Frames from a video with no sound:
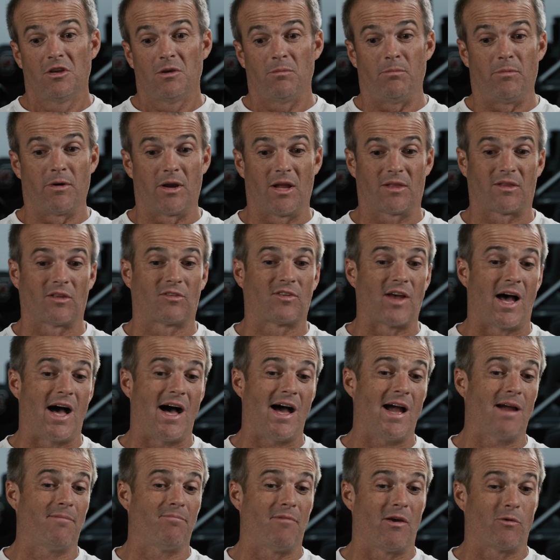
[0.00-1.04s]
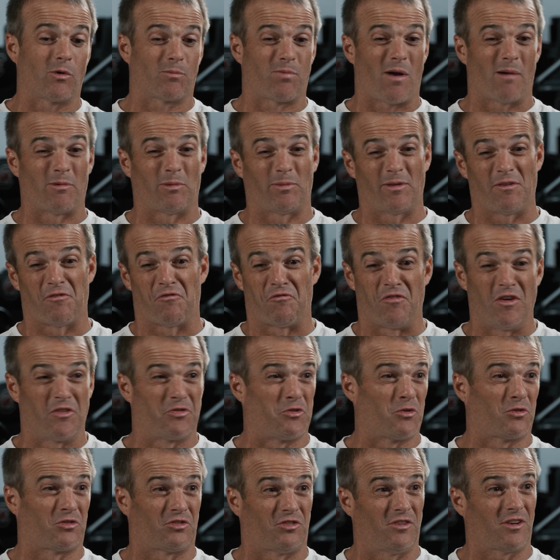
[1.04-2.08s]
But at the time, they were probably
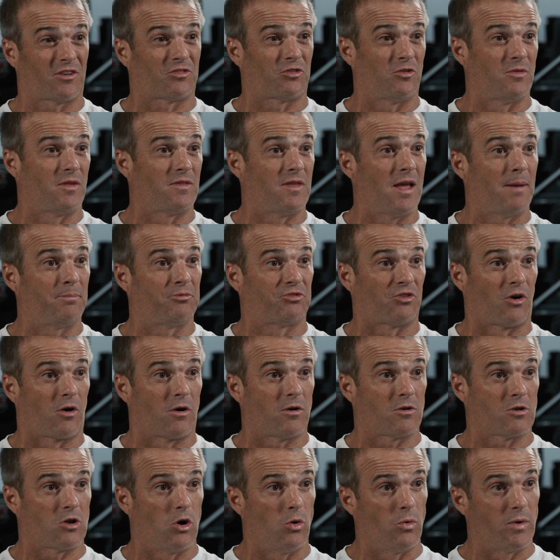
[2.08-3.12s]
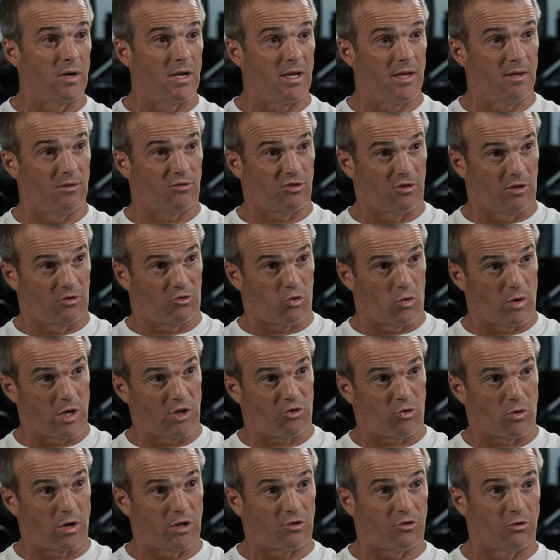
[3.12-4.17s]
5th or 6th on the depth chart going into the
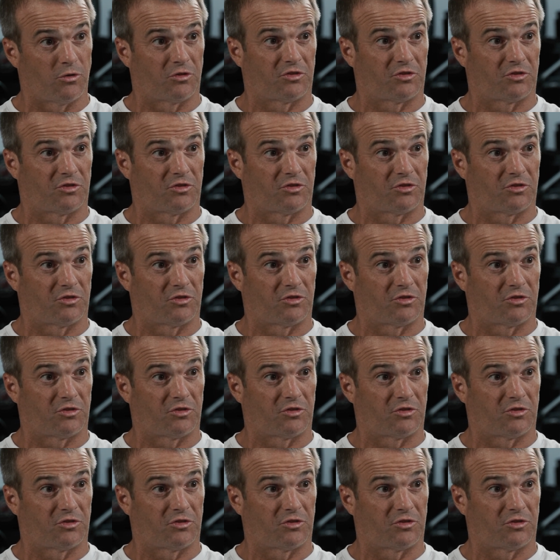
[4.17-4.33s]
2022